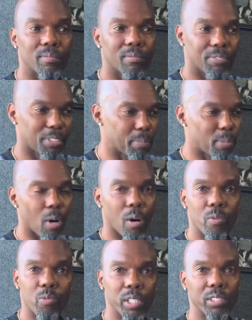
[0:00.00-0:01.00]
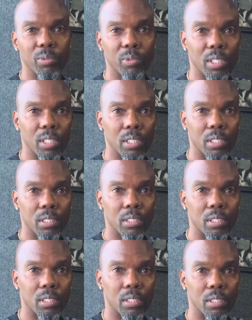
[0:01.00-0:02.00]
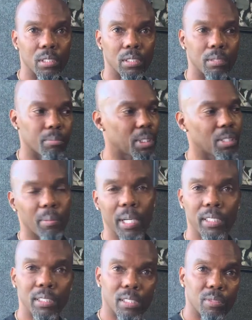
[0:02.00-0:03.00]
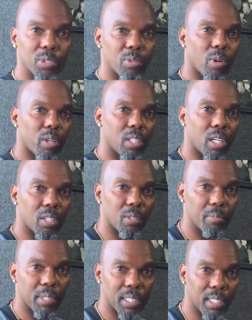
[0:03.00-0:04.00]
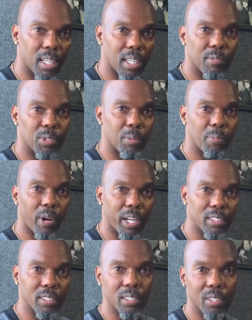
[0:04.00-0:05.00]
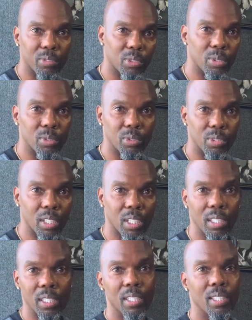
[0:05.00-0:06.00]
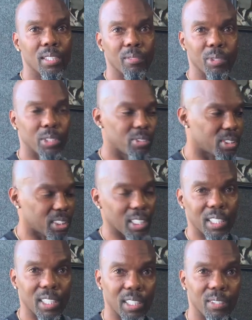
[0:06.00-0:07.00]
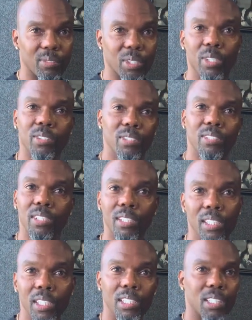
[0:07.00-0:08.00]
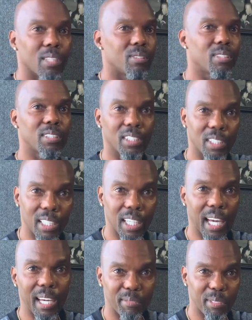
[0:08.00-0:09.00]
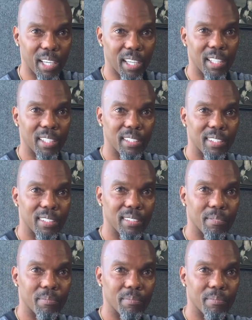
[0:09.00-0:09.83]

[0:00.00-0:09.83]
football once a week, right? But nobody see when you're working out on Monday, when you're practicing on Tuesday, when you're studying on th- see. They only see the game day, right?